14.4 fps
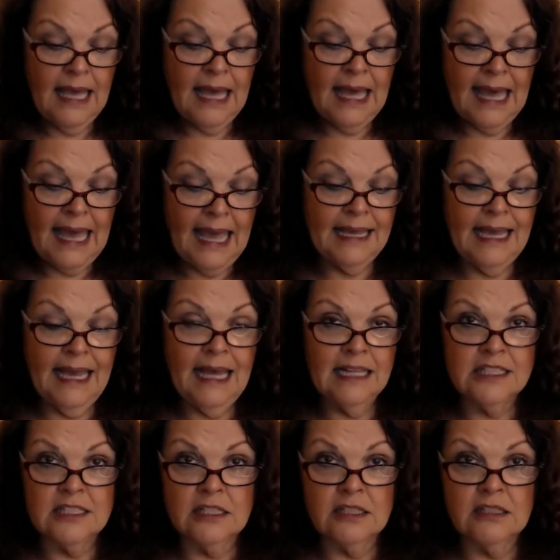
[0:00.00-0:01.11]
hey,
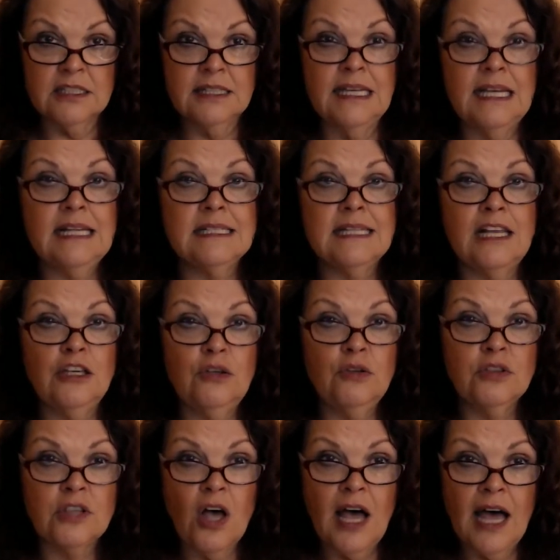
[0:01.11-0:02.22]
cancers, things that you
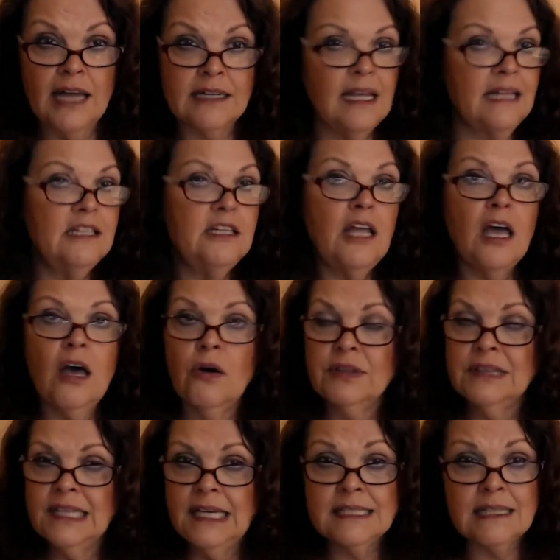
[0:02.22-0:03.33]
thought, no,
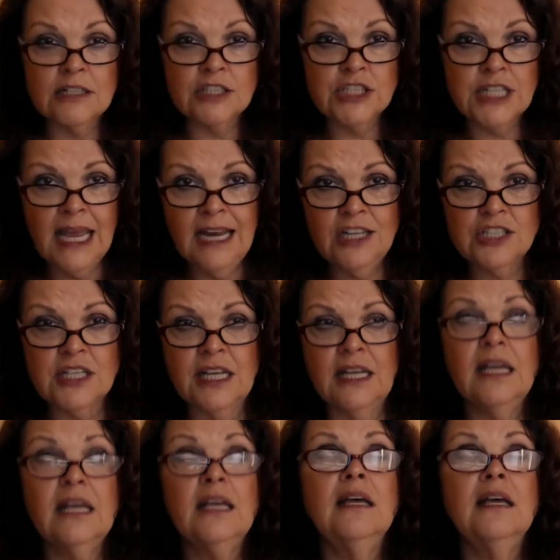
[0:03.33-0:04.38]
things are changing.